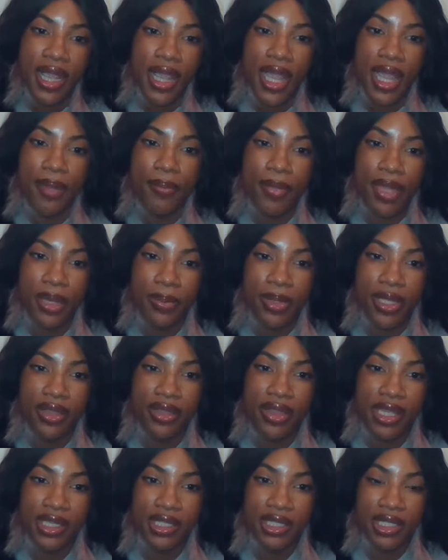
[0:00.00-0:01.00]
and maybe
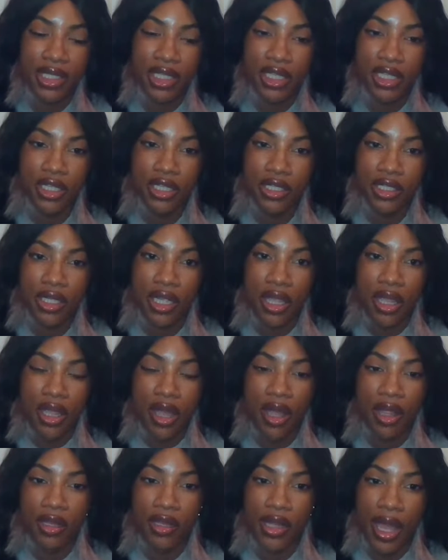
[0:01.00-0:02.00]
this is
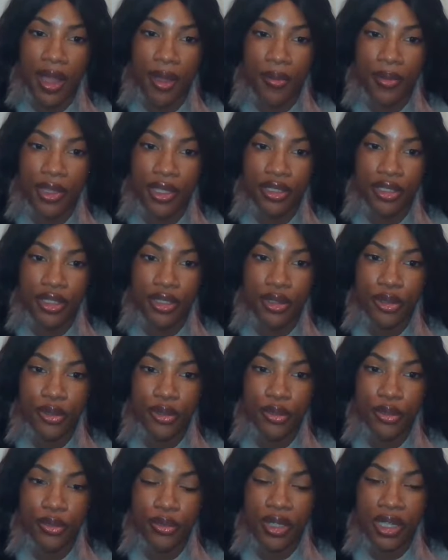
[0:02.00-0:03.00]
allowing
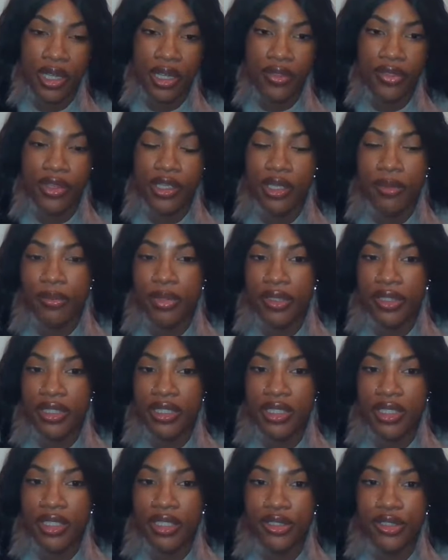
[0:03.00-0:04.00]
you the
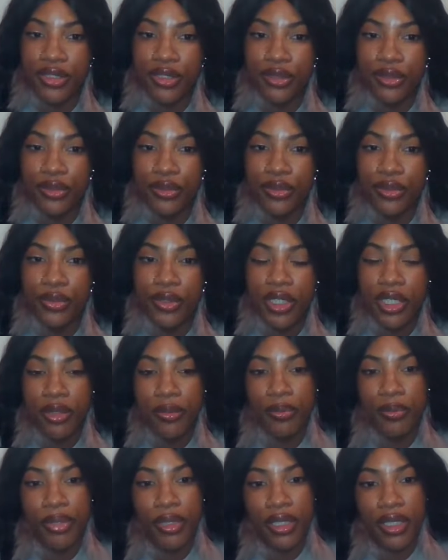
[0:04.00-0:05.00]
ability to
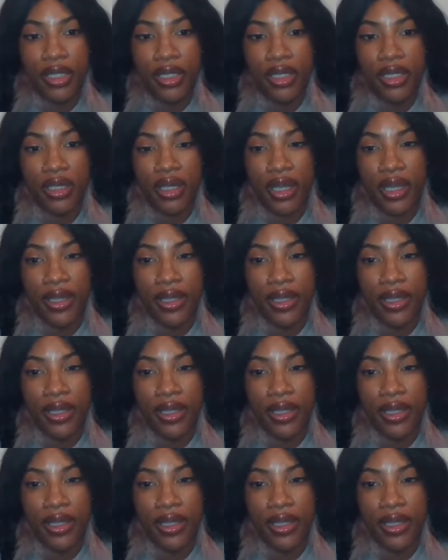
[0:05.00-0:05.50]
pick